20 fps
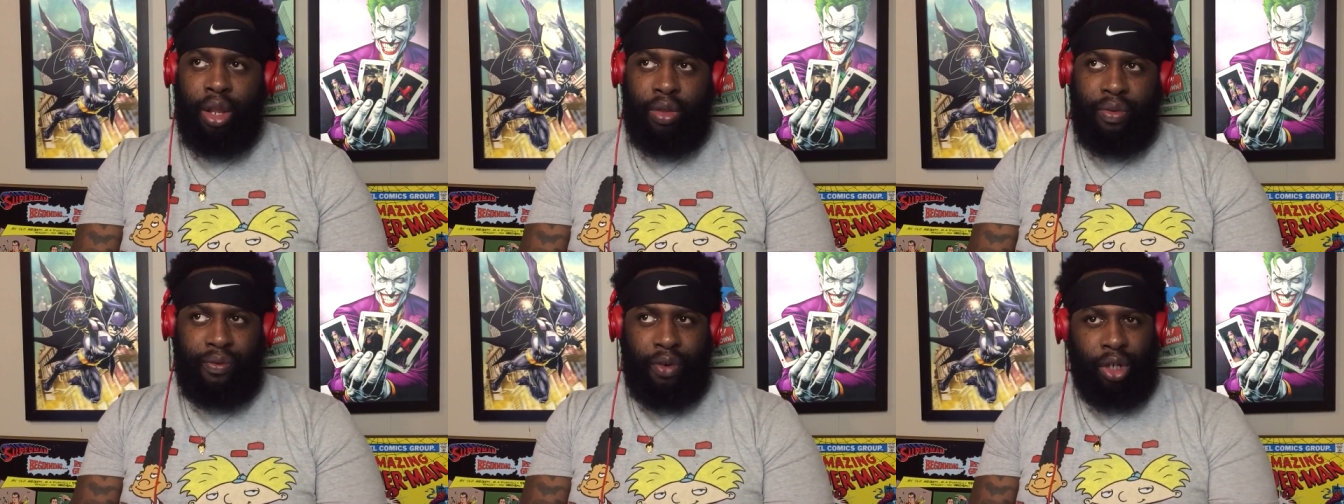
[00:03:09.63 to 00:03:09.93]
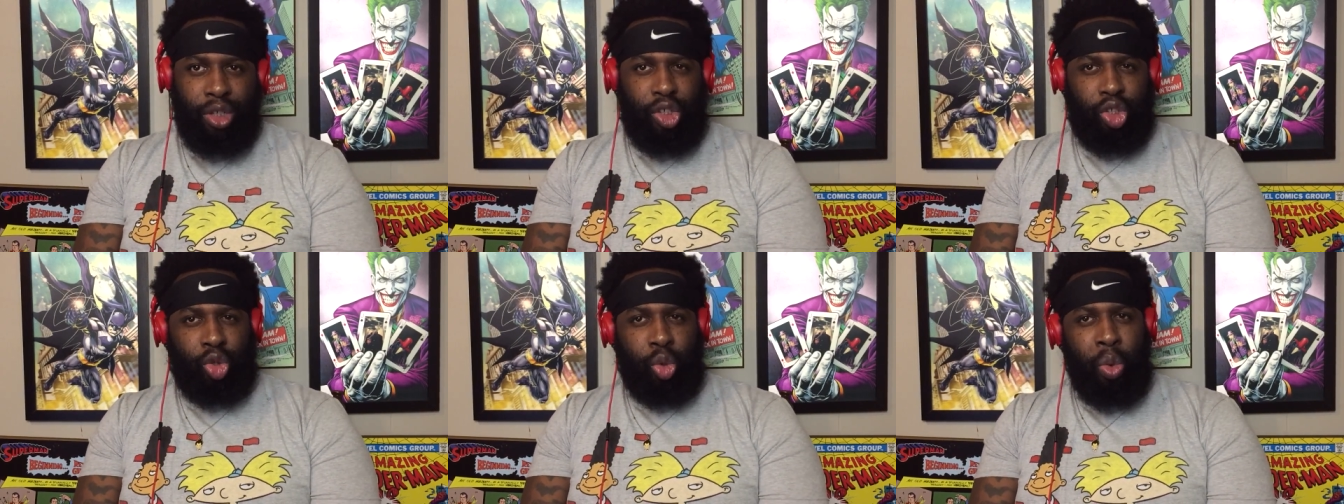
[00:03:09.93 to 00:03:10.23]

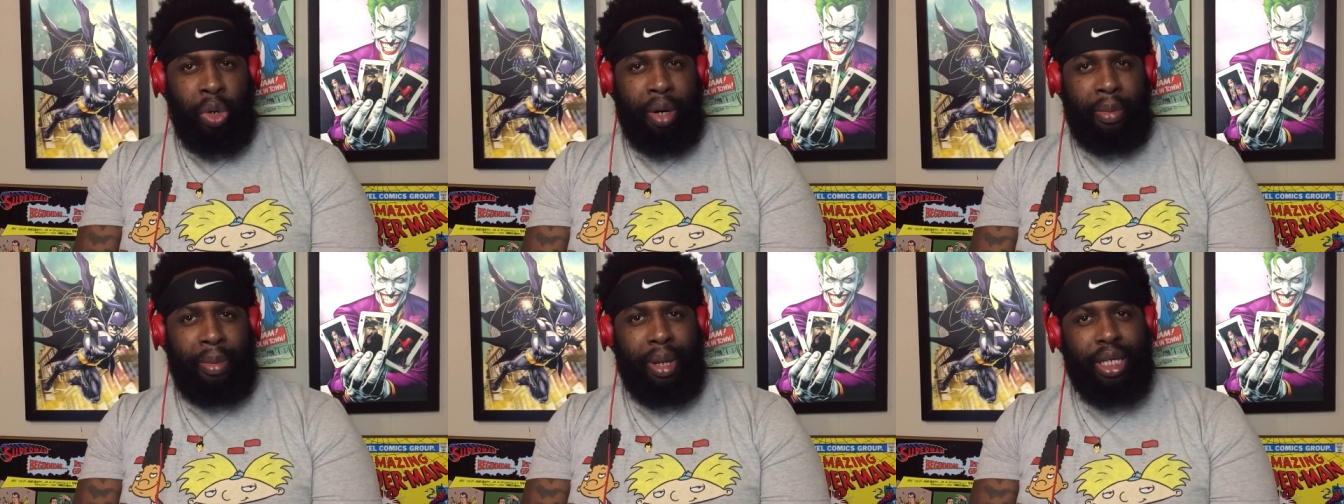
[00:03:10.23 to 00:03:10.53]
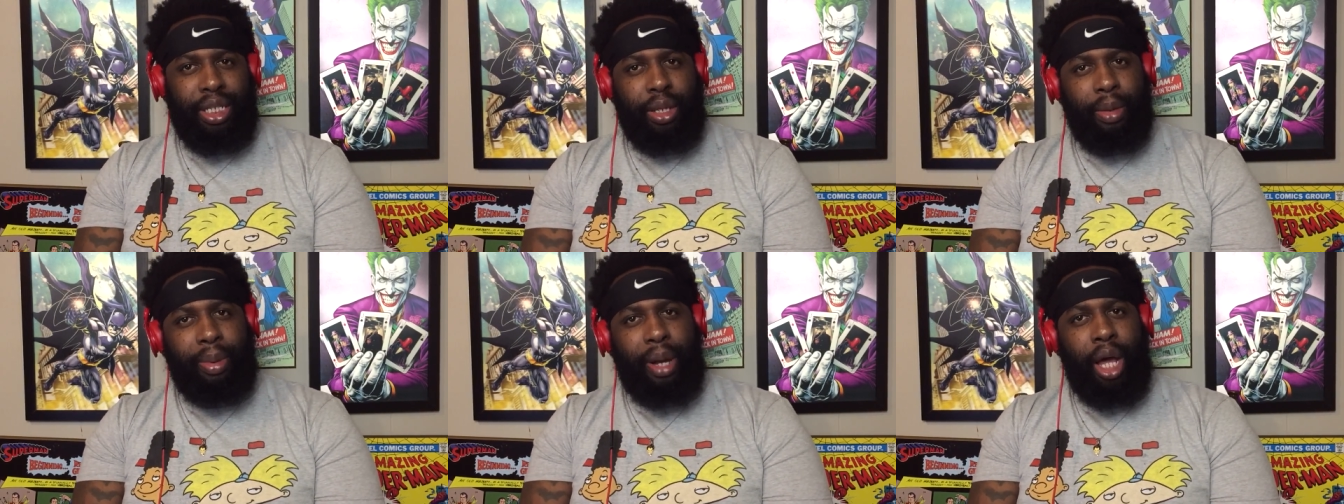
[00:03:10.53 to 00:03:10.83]
First 20
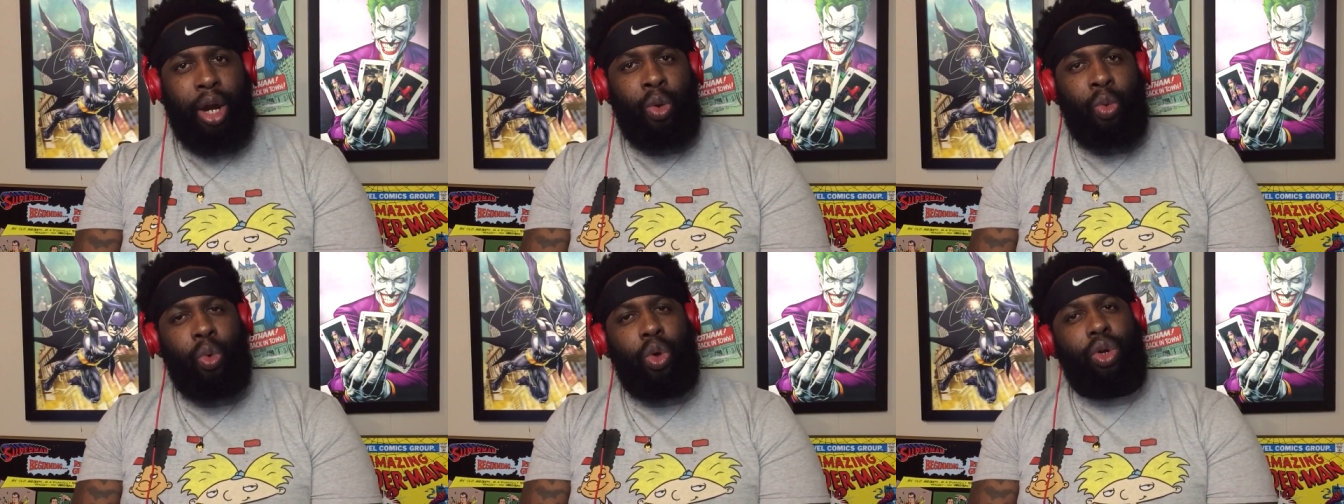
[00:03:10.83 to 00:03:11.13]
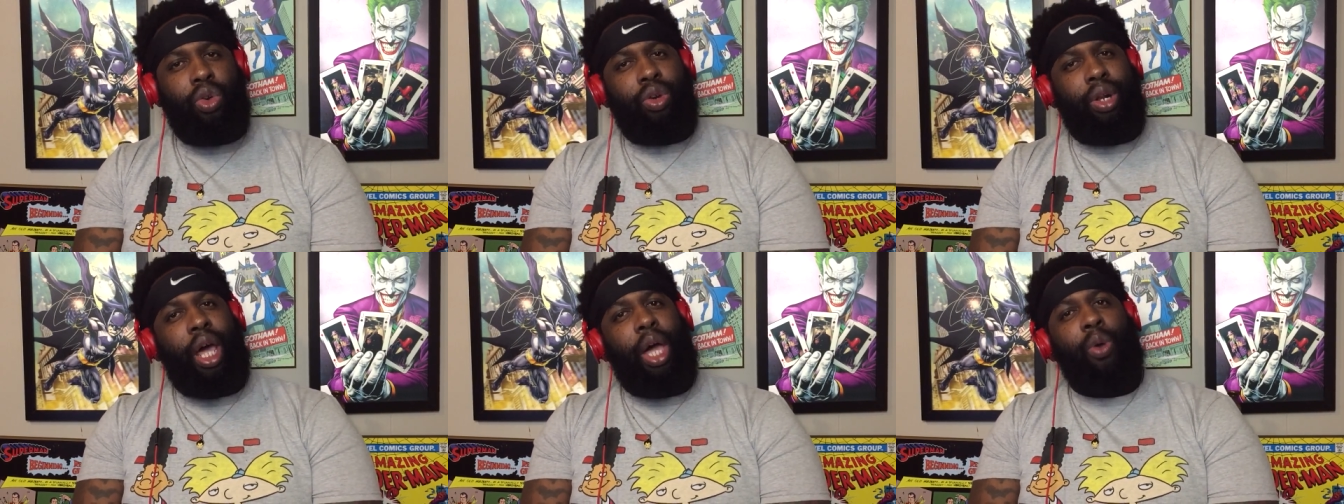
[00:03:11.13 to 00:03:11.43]
minutes, I'm kind of
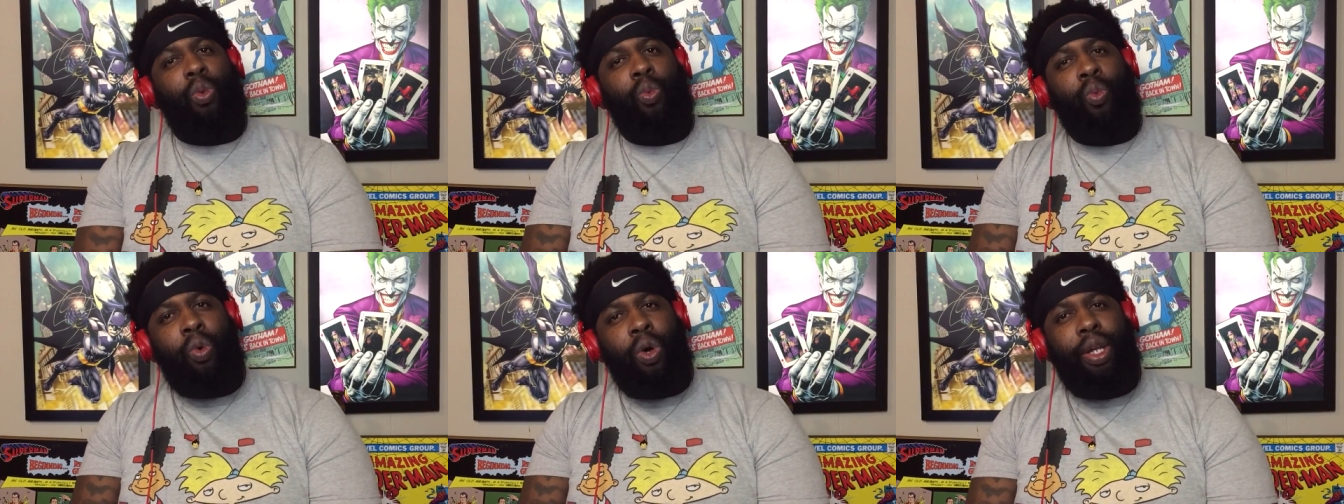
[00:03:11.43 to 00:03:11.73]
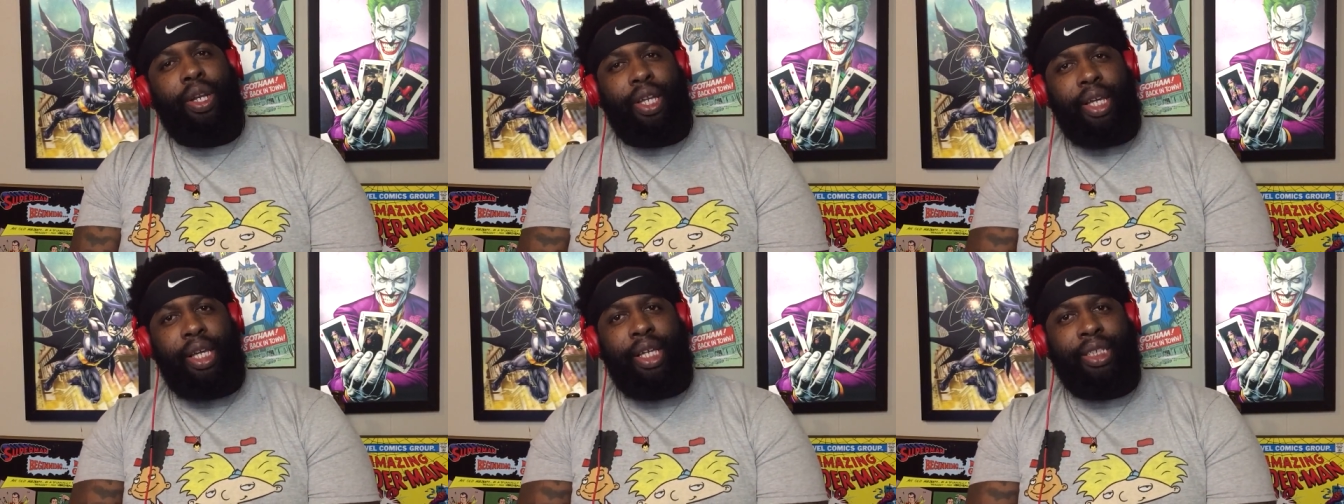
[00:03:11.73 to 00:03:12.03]
wondering, like,
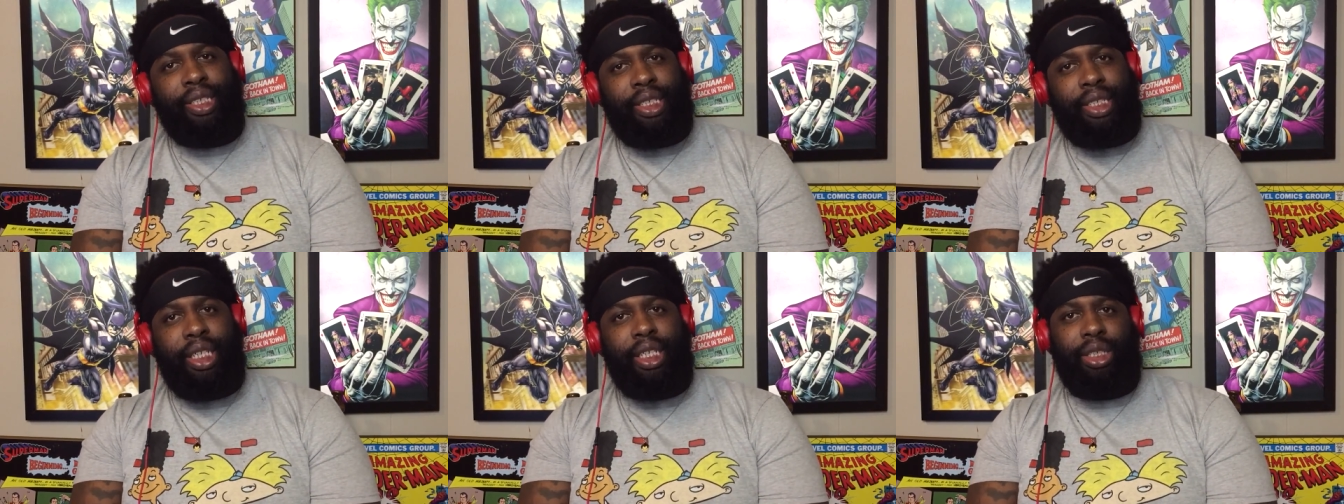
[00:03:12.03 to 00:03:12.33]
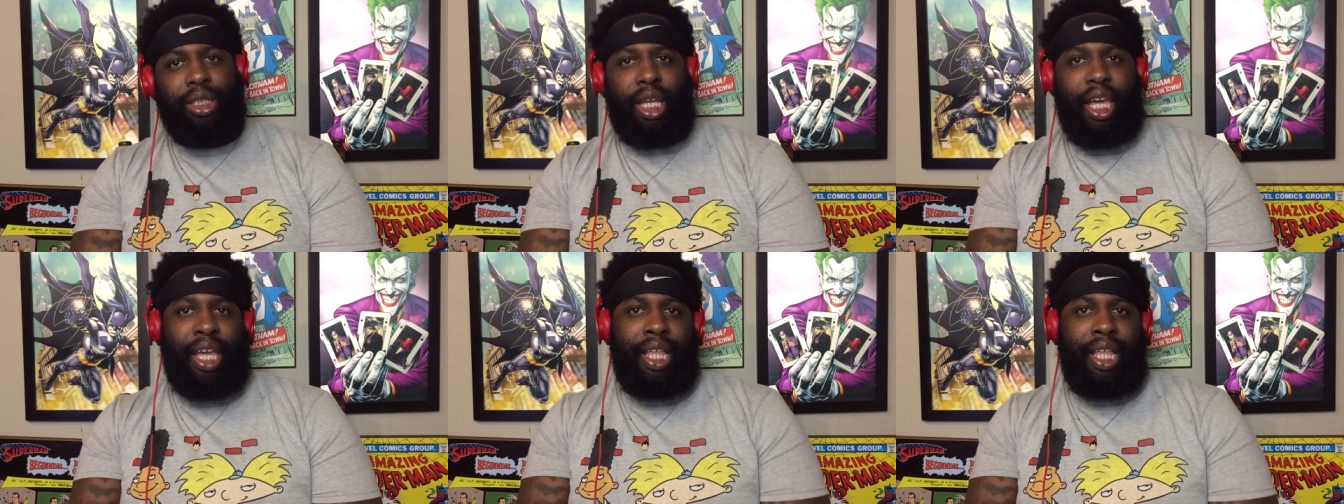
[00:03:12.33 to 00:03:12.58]
what is this?